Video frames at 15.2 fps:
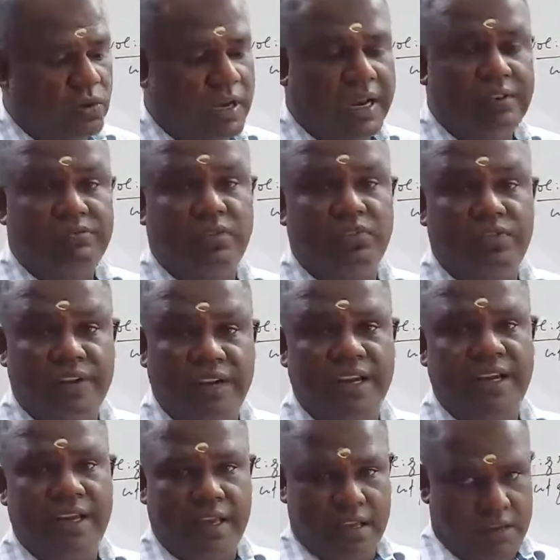and
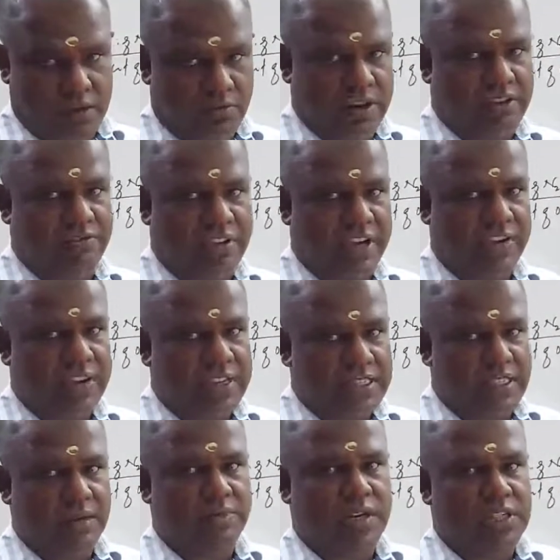1515 is
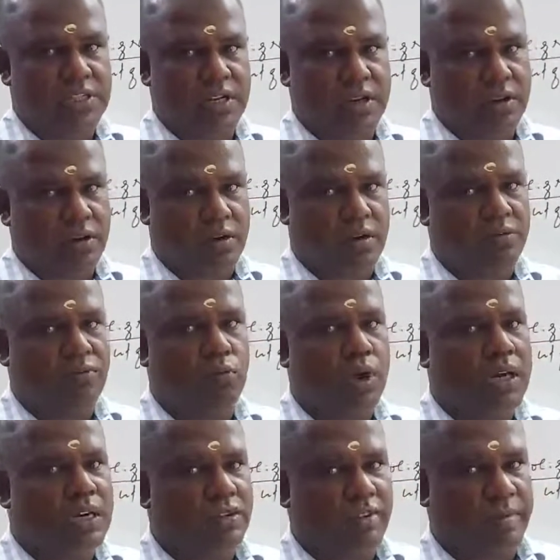the pressure of
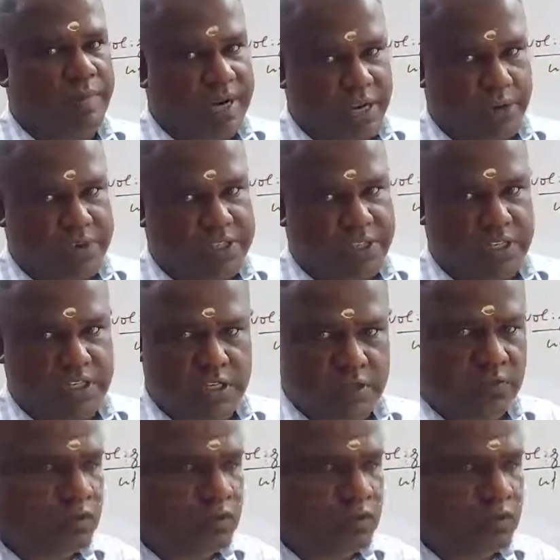water vapor aqueous tension.